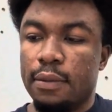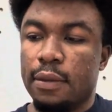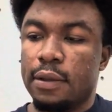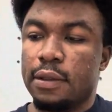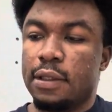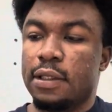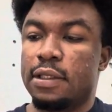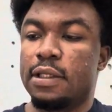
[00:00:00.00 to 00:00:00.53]

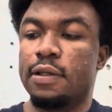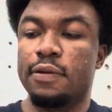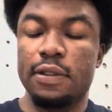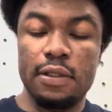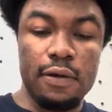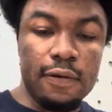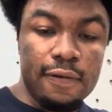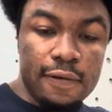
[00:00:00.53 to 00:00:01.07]
the series
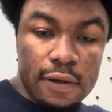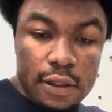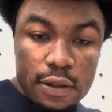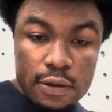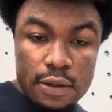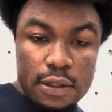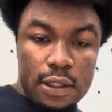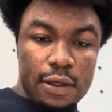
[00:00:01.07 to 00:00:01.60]
of
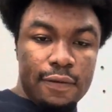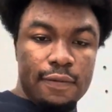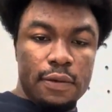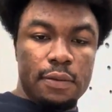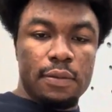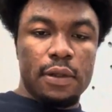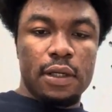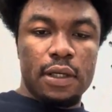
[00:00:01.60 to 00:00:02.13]
videos that I've
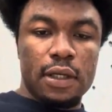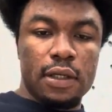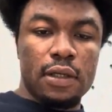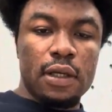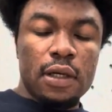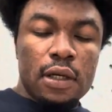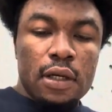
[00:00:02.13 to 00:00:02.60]
been making,